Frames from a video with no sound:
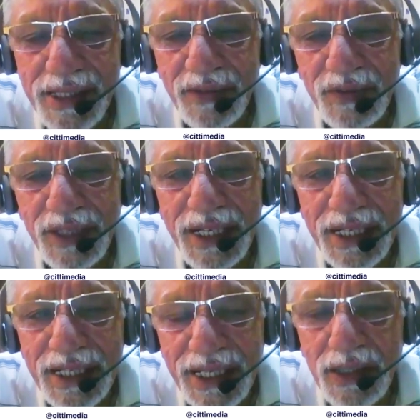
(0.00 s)
that if they
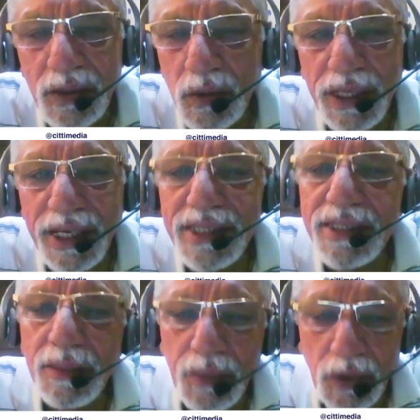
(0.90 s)
need to get
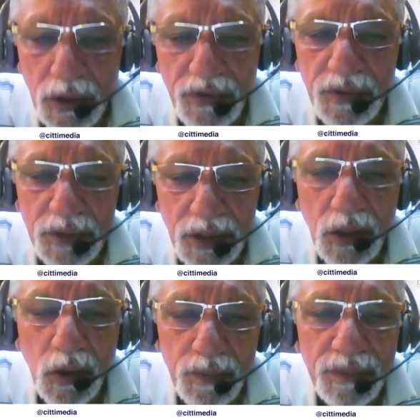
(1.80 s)
support from the
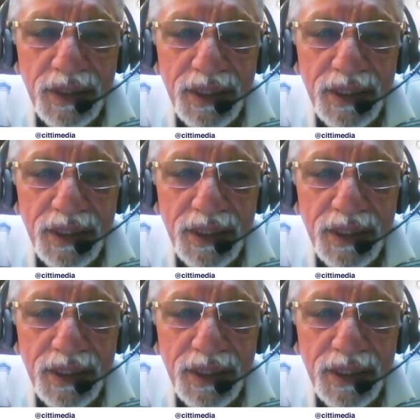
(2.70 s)
globe,